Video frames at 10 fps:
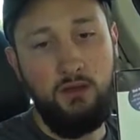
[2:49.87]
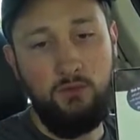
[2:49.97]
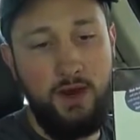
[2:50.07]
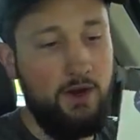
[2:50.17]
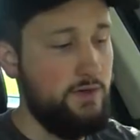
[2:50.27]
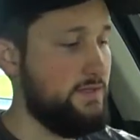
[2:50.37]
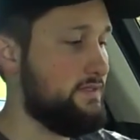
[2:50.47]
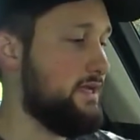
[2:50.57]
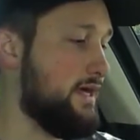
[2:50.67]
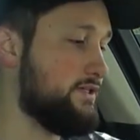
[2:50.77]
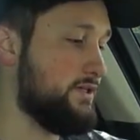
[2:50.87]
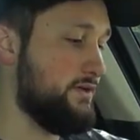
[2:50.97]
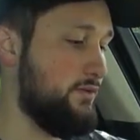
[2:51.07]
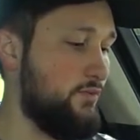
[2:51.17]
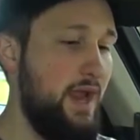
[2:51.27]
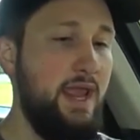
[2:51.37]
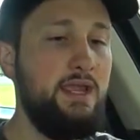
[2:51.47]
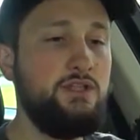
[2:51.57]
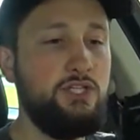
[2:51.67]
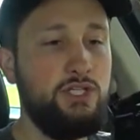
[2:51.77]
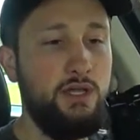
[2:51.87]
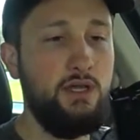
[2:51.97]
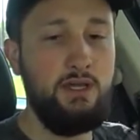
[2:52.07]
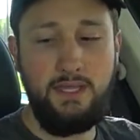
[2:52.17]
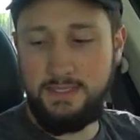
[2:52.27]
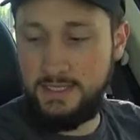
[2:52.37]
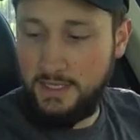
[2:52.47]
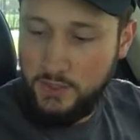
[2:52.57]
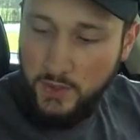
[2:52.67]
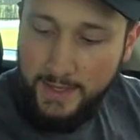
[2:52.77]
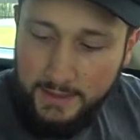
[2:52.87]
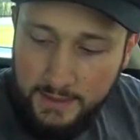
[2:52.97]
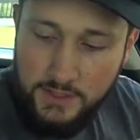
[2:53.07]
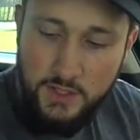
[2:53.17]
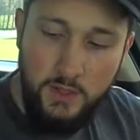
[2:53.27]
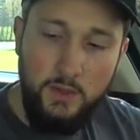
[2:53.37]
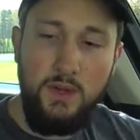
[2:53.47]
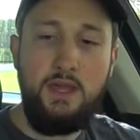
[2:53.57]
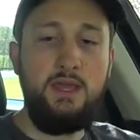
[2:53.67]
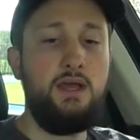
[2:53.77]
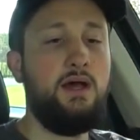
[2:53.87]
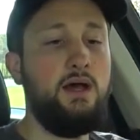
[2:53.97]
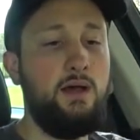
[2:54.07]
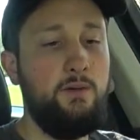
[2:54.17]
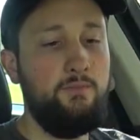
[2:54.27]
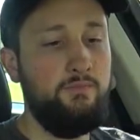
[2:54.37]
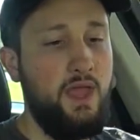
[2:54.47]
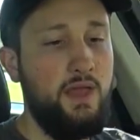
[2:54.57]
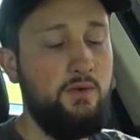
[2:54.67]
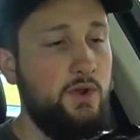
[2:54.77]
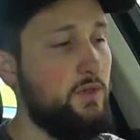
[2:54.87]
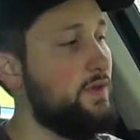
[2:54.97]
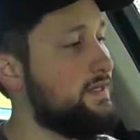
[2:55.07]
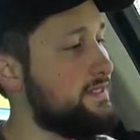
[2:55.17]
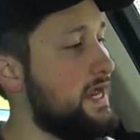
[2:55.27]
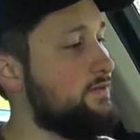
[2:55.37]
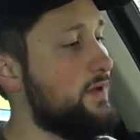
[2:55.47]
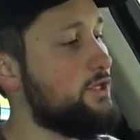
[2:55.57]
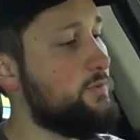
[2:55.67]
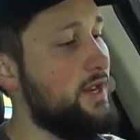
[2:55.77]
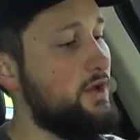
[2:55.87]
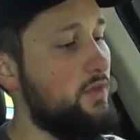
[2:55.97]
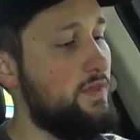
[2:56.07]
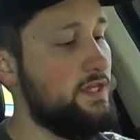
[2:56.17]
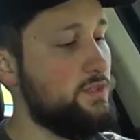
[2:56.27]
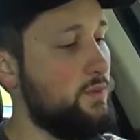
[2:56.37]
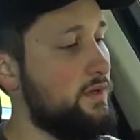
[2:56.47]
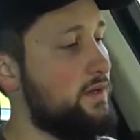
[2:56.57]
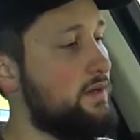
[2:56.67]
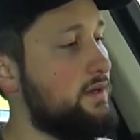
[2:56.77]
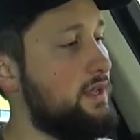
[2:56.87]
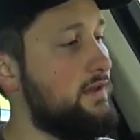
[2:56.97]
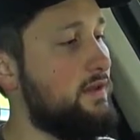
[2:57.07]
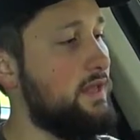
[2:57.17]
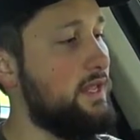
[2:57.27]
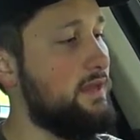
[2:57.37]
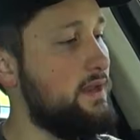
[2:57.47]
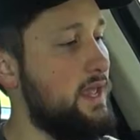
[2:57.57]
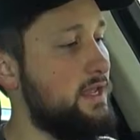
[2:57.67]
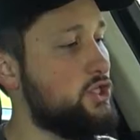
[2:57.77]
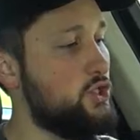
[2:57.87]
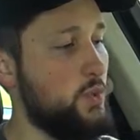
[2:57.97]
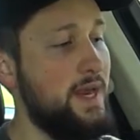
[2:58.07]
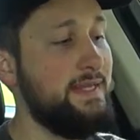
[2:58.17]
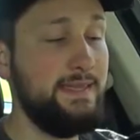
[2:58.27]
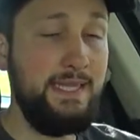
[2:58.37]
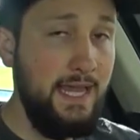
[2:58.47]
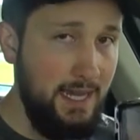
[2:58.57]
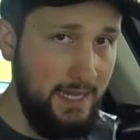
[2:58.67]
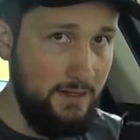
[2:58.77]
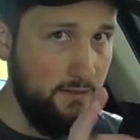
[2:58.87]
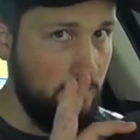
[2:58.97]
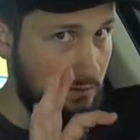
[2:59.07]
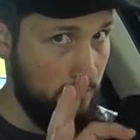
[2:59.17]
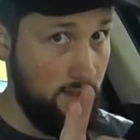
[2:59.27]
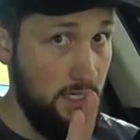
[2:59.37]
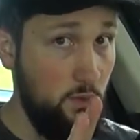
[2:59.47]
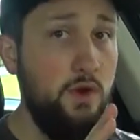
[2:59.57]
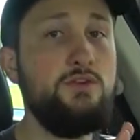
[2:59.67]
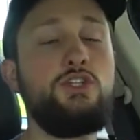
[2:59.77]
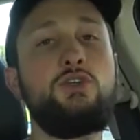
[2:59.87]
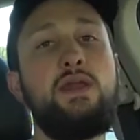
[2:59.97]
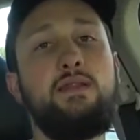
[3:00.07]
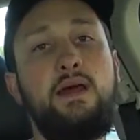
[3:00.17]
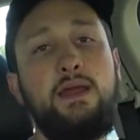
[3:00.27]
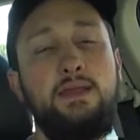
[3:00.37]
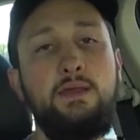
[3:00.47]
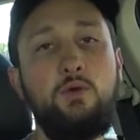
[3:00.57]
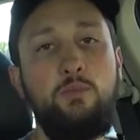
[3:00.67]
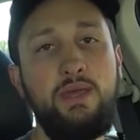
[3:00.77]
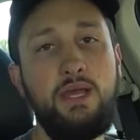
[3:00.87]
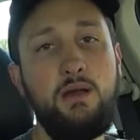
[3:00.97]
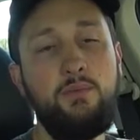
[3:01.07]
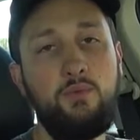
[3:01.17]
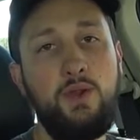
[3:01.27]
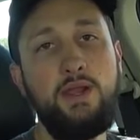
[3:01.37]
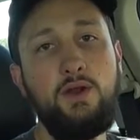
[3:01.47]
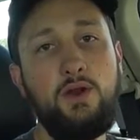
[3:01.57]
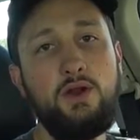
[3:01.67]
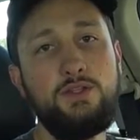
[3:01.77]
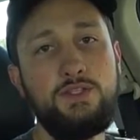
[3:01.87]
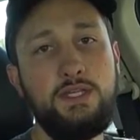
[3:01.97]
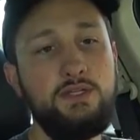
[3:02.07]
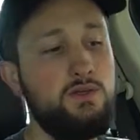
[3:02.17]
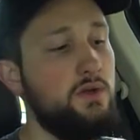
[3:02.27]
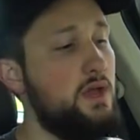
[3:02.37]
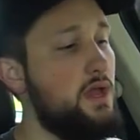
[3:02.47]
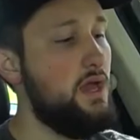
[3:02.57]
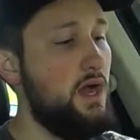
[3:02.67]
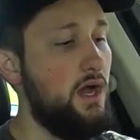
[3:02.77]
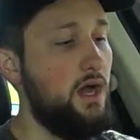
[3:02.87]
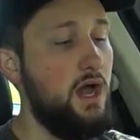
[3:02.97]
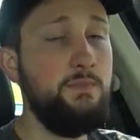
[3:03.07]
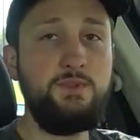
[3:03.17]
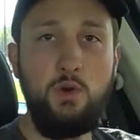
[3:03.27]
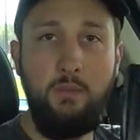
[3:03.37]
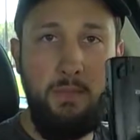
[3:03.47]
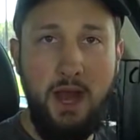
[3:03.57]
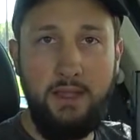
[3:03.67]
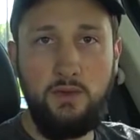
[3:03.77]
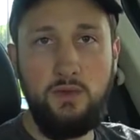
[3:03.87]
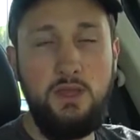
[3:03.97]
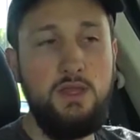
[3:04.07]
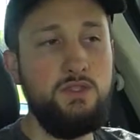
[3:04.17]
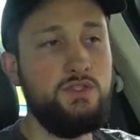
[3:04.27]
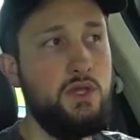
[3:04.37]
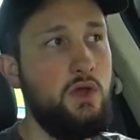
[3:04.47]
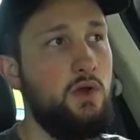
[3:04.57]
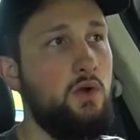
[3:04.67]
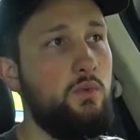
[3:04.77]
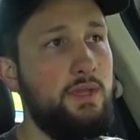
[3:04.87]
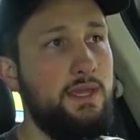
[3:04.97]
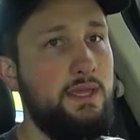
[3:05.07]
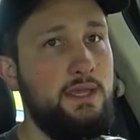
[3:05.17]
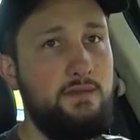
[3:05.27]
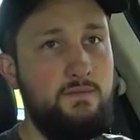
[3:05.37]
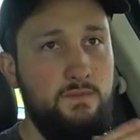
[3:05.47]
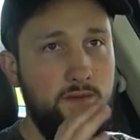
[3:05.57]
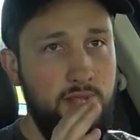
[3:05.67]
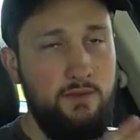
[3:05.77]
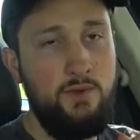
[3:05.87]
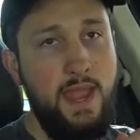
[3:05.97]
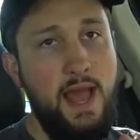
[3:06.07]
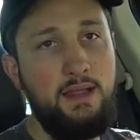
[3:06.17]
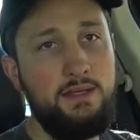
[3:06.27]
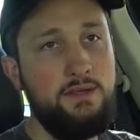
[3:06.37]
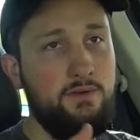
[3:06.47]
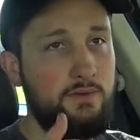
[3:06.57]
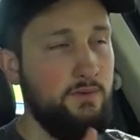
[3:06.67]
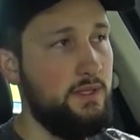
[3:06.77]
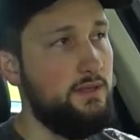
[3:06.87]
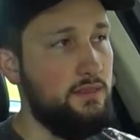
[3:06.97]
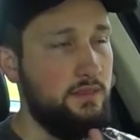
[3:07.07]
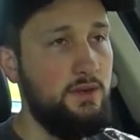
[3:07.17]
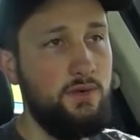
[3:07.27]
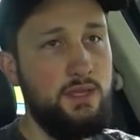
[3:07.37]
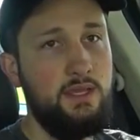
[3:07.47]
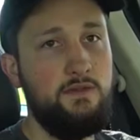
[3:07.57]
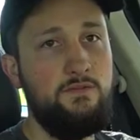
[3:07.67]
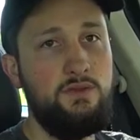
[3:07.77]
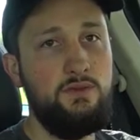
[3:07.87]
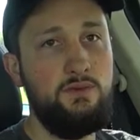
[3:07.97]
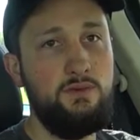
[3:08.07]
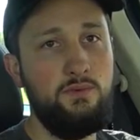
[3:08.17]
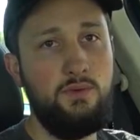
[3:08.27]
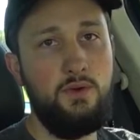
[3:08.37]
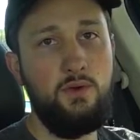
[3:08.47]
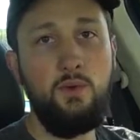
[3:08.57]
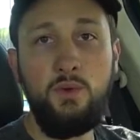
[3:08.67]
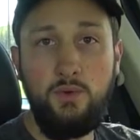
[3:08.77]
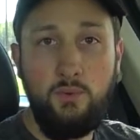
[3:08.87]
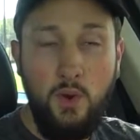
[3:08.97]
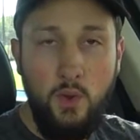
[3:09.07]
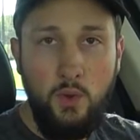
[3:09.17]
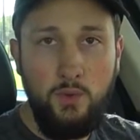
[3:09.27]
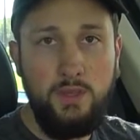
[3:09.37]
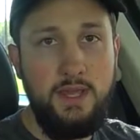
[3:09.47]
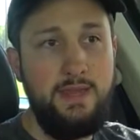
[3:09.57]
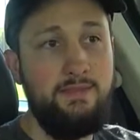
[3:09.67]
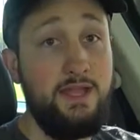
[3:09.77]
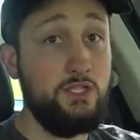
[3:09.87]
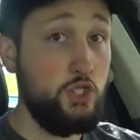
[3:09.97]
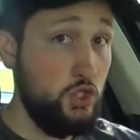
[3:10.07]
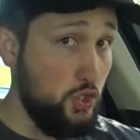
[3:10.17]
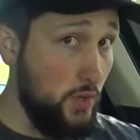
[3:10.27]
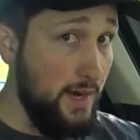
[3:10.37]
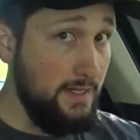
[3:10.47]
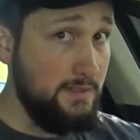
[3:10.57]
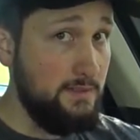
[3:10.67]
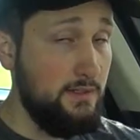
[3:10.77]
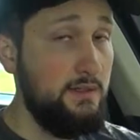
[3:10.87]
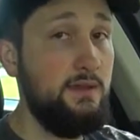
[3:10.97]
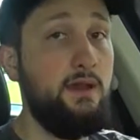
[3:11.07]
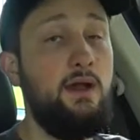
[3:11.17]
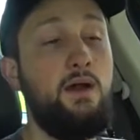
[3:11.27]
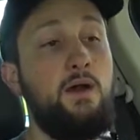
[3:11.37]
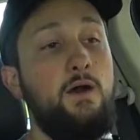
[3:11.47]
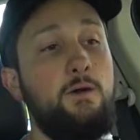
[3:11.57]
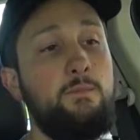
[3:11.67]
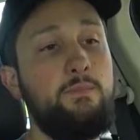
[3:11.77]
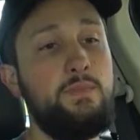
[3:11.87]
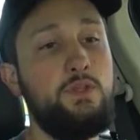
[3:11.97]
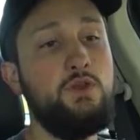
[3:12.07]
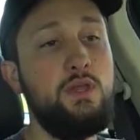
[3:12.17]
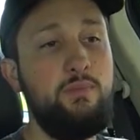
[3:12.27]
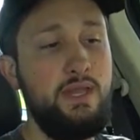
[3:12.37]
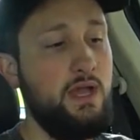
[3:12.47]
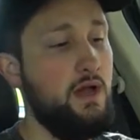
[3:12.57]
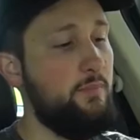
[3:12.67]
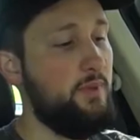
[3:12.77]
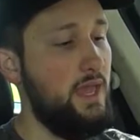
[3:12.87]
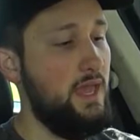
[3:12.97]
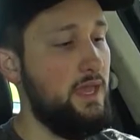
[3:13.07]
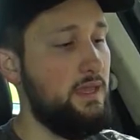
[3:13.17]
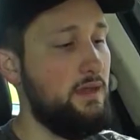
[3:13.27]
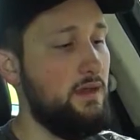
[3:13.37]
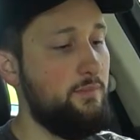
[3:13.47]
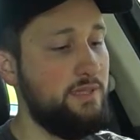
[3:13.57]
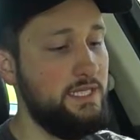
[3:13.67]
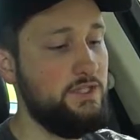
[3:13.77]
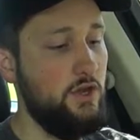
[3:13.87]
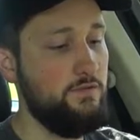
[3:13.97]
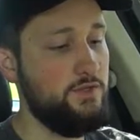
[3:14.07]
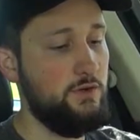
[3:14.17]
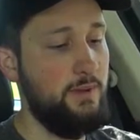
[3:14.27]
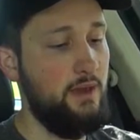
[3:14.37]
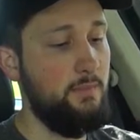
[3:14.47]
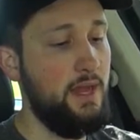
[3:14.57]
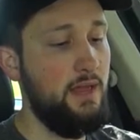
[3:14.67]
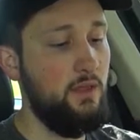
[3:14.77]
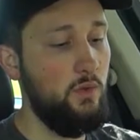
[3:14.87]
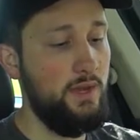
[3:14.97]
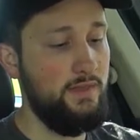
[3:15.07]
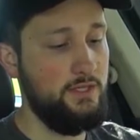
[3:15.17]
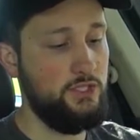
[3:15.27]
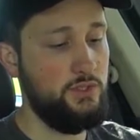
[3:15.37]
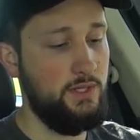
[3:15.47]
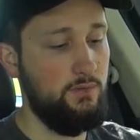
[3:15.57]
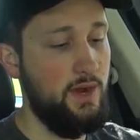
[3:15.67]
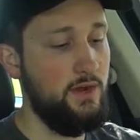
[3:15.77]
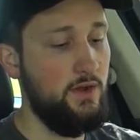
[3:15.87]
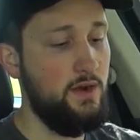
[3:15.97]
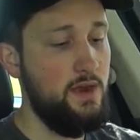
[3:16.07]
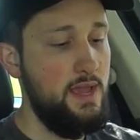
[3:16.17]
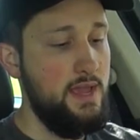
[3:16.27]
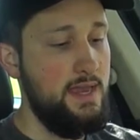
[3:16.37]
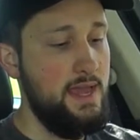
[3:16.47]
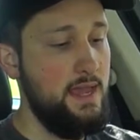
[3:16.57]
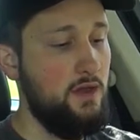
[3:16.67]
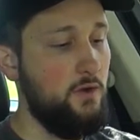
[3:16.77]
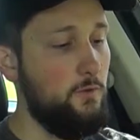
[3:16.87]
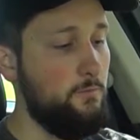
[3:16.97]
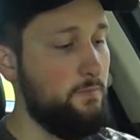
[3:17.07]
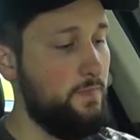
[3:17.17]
radar detector, the range extends greatly. So I don't know the exact range, but I know this one in a straight line, keyword straight line, it'll pick up a radar signal up to a mile. So in reality, or in theory, if you are on a road that's straight, you can pick up a police officer about a mile away that's shooting radar. Now,